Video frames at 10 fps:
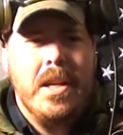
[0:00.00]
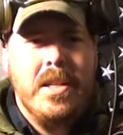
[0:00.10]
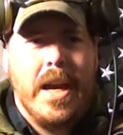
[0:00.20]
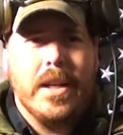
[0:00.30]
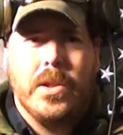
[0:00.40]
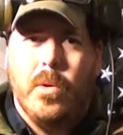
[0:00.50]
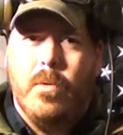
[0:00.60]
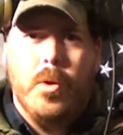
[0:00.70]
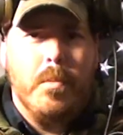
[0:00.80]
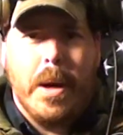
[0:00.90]
tactical
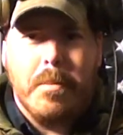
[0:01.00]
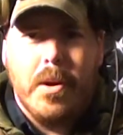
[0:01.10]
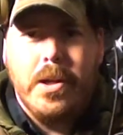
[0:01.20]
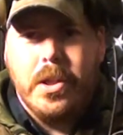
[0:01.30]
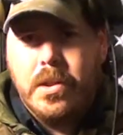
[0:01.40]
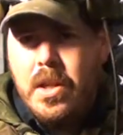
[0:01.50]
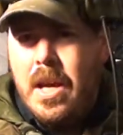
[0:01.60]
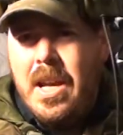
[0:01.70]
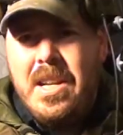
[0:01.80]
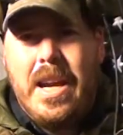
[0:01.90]
food preparations,
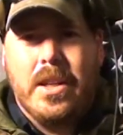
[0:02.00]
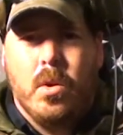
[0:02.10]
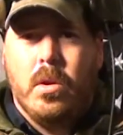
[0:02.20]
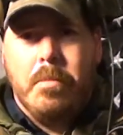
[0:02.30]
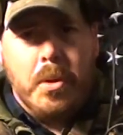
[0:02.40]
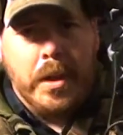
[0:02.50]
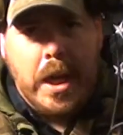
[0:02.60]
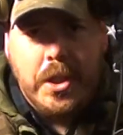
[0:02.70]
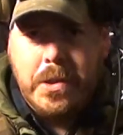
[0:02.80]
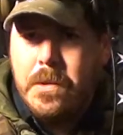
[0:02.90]
tactical
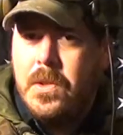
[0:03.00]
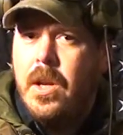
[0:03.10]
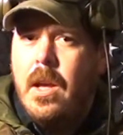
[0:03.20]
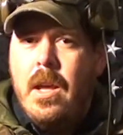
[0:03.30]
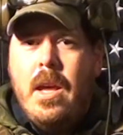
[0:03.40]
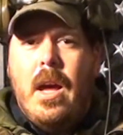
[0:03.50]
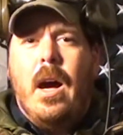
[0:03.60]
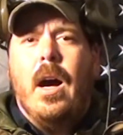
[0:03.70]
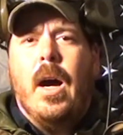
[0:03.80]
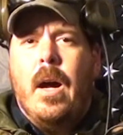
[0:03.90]
communications,
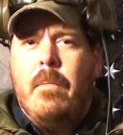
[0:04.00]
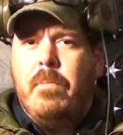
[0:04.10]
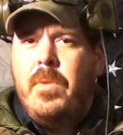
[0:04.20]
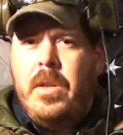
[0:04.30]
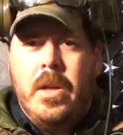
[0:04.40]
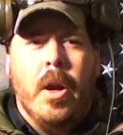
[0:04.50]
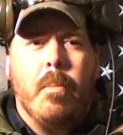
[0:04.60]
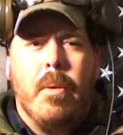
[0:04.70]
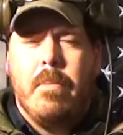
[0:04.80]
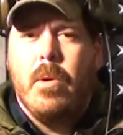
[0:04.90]
you know,
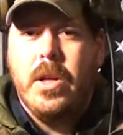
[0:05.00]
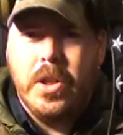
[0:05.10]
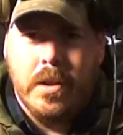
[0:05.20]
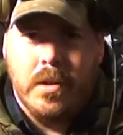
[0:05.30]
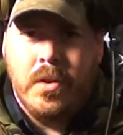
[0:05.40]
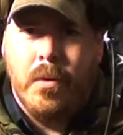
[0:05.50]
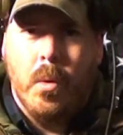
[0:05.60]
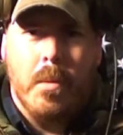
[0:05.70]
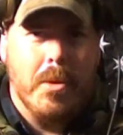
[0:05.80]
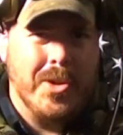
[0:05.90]
preparations
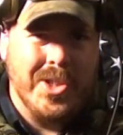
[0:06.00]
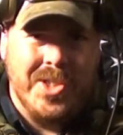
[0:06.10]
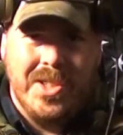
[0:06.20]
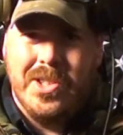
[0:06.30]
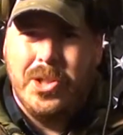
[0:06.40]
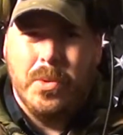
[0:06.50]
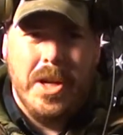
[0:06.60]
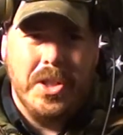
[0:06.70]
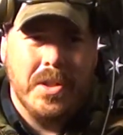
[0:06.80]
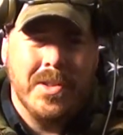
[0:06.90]
for emergency
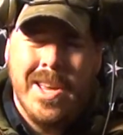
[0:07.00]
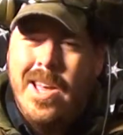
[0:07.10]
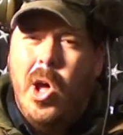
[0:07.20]
situations.